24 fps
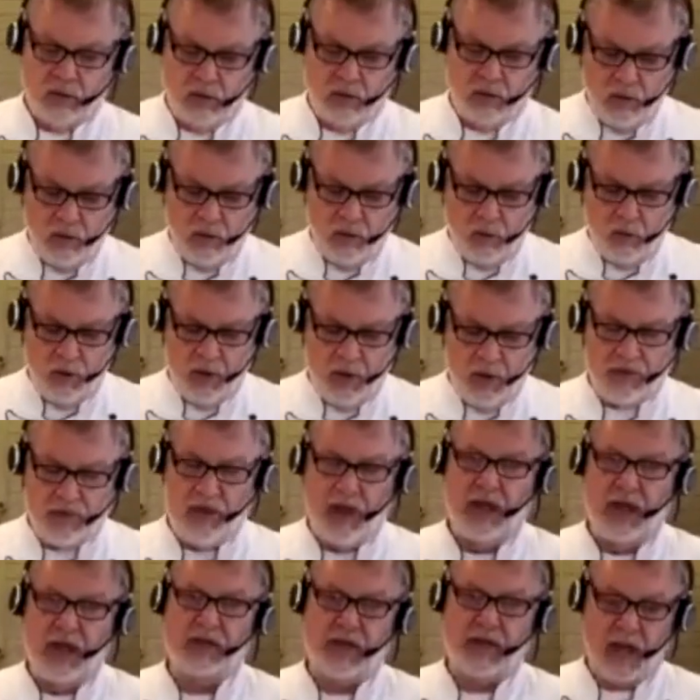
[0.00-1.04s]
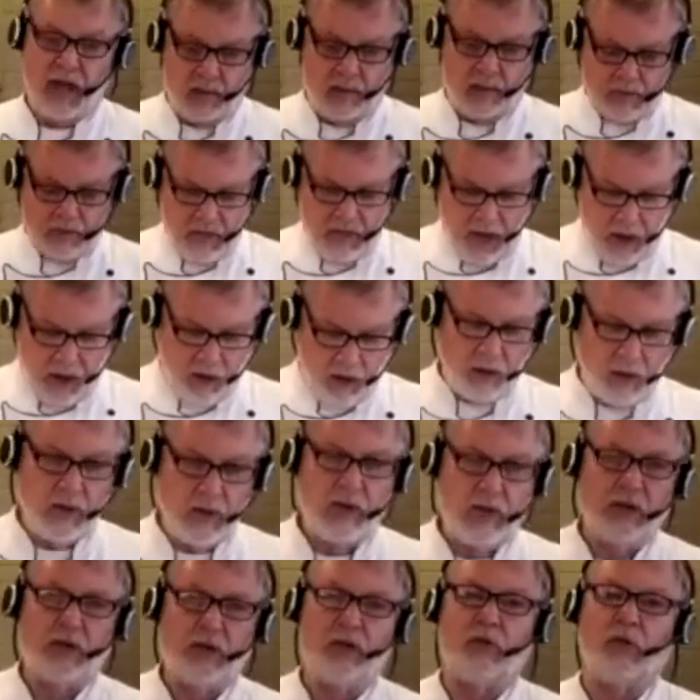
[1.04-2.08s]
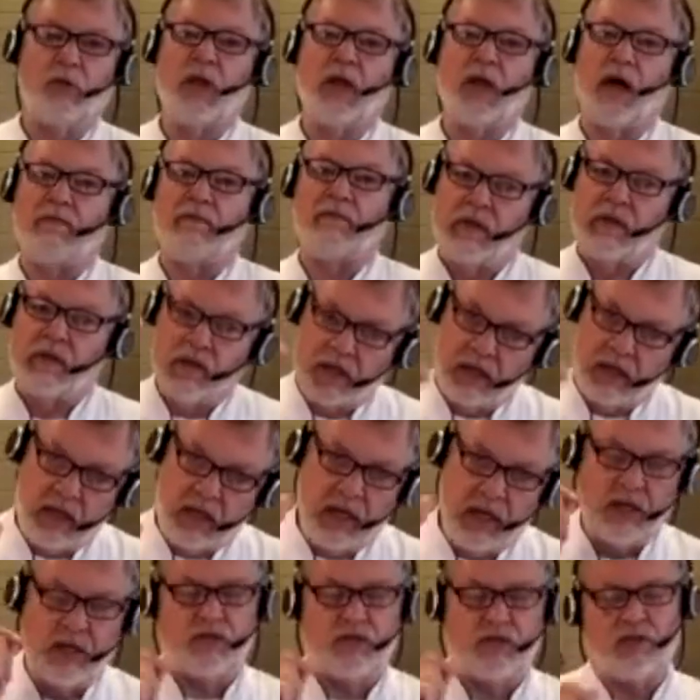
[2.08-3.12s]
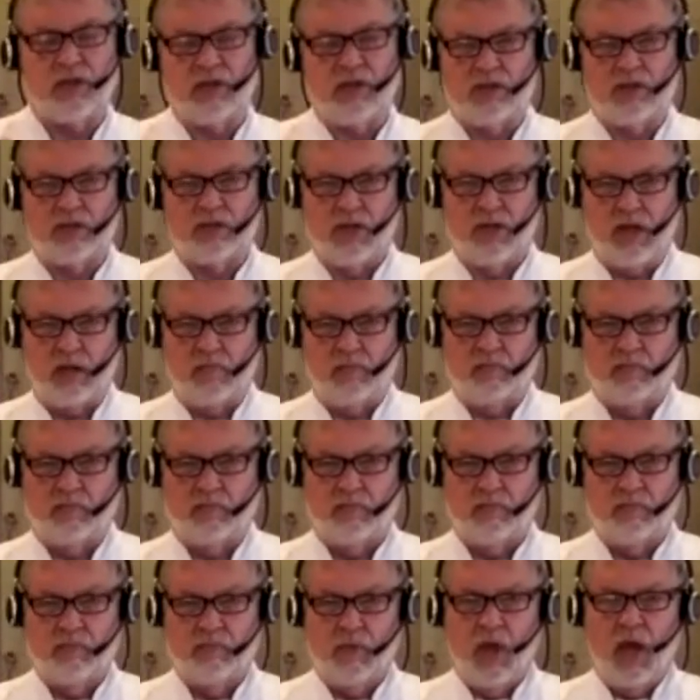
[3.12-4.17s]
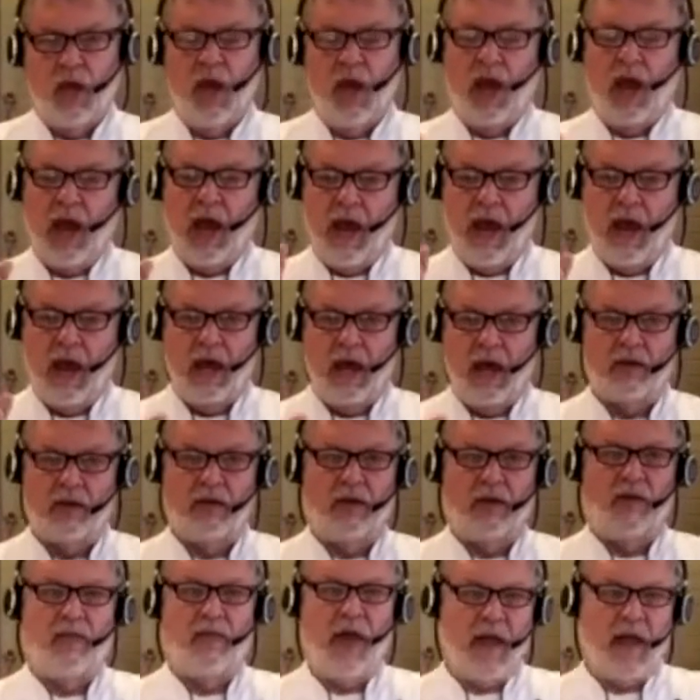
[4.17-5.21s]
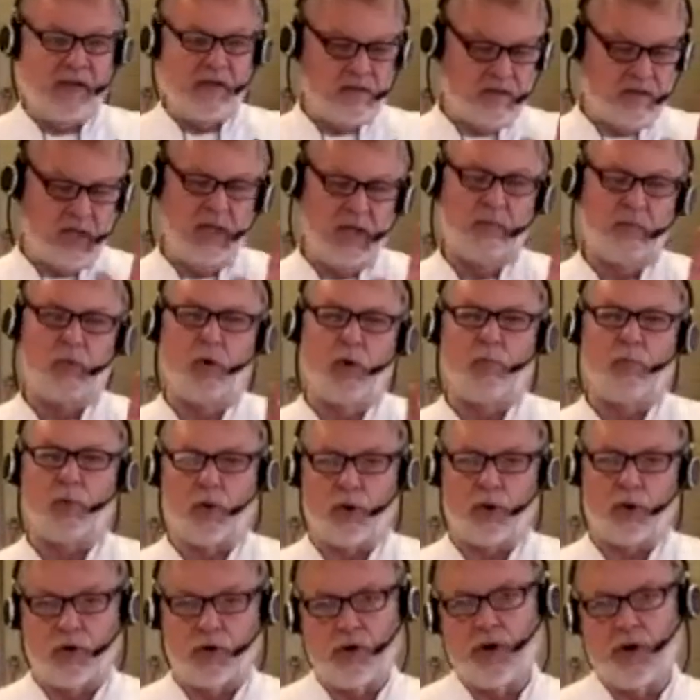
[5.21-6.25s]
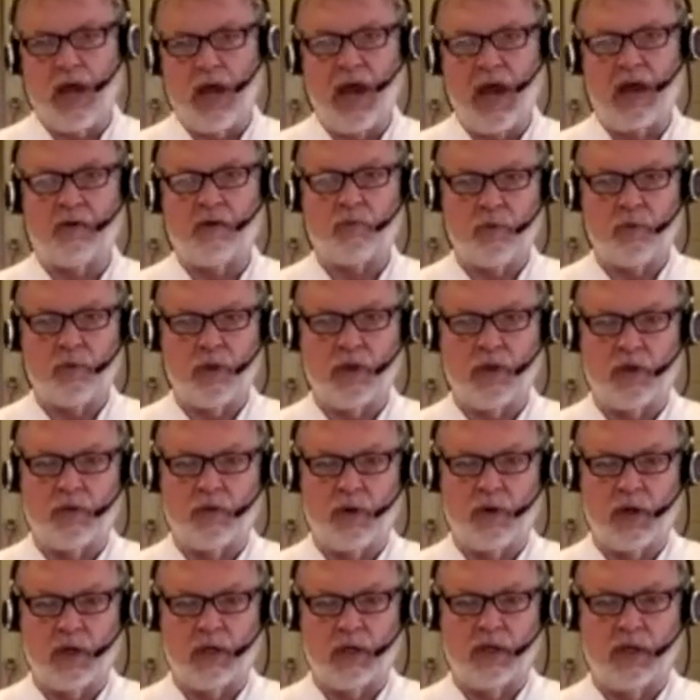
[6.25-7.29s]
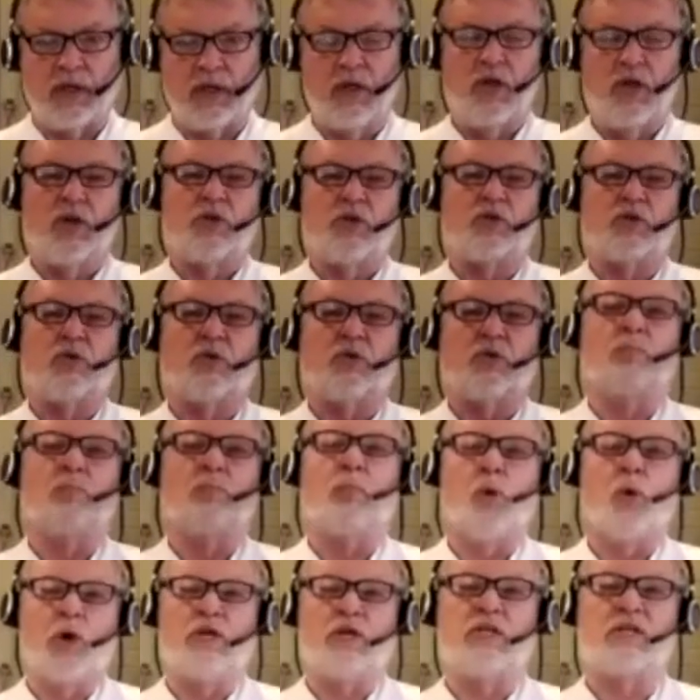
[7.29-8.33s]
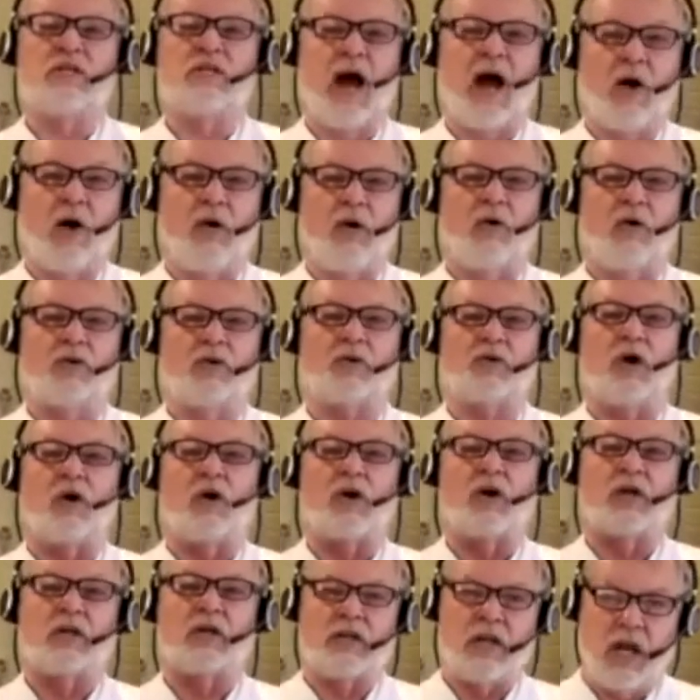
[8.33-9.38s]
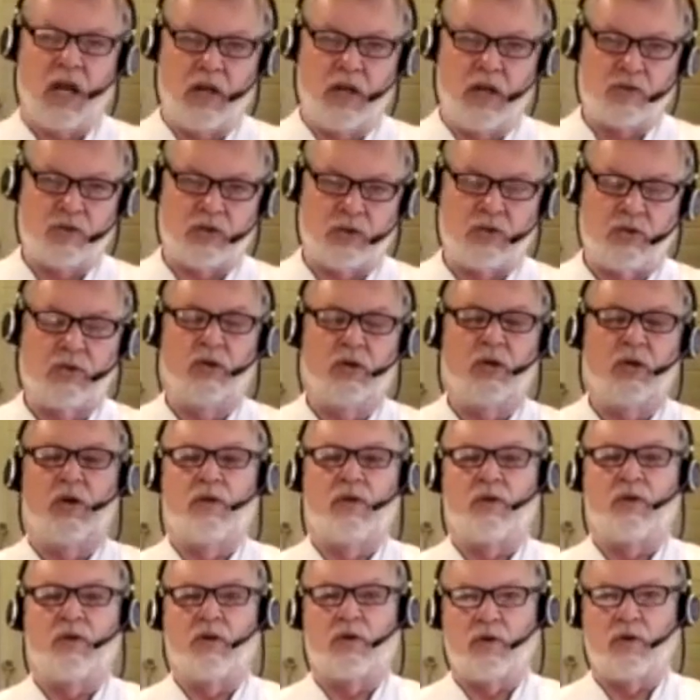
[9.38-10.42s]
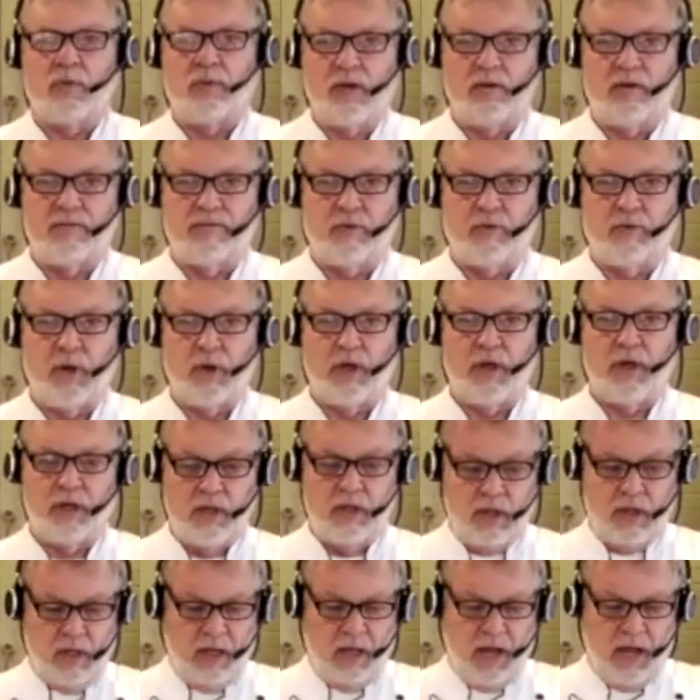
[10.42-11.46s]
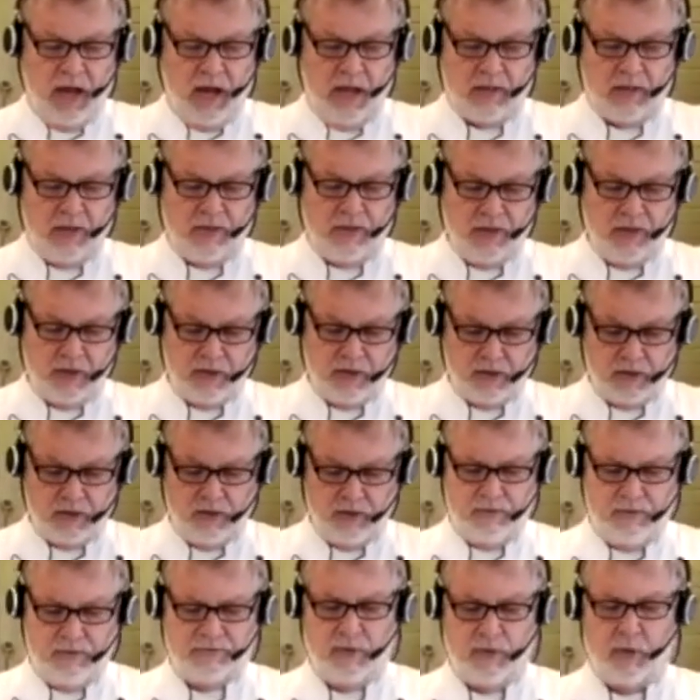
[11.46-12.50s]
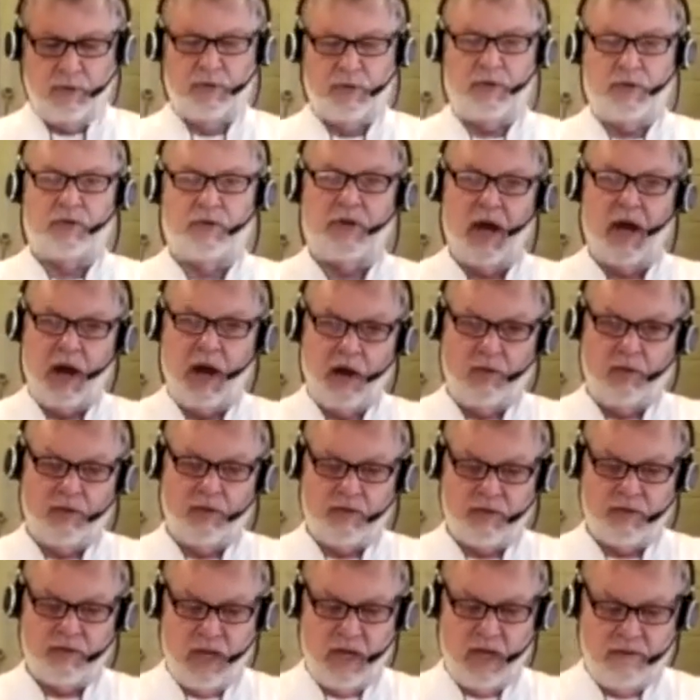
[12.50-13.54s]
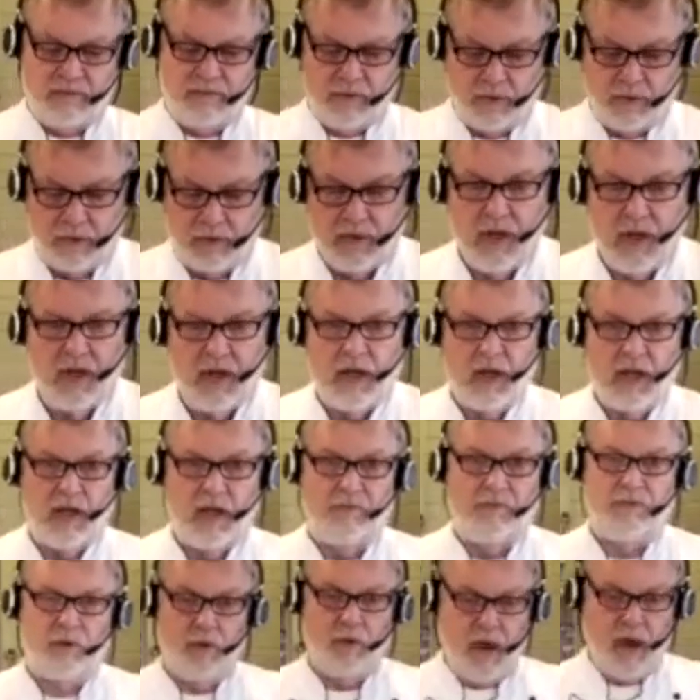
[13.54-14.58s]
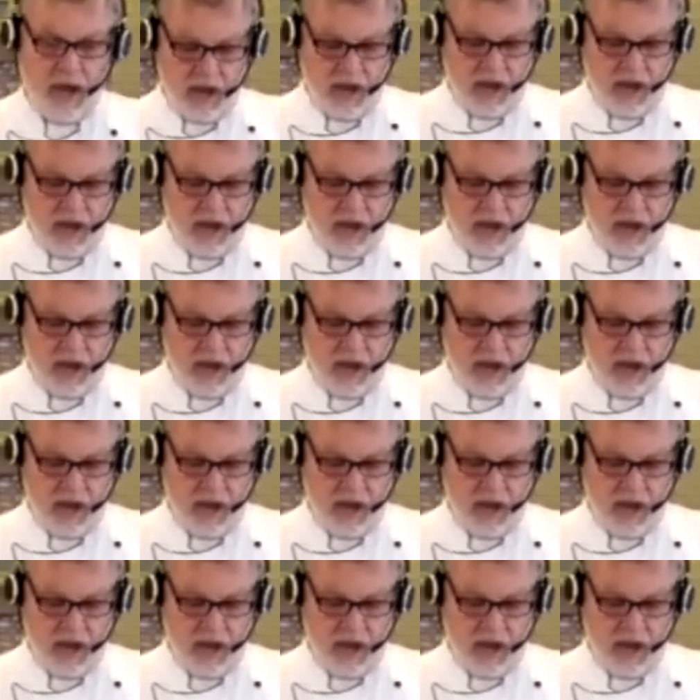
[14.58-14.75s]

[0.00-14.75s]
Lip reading: with a damp towel, you will have instant steam, and that steam will burn your hand really quickly. So moist towels are a danger. They're to be avoided, and the thicker you fold your towel, the safer. If you have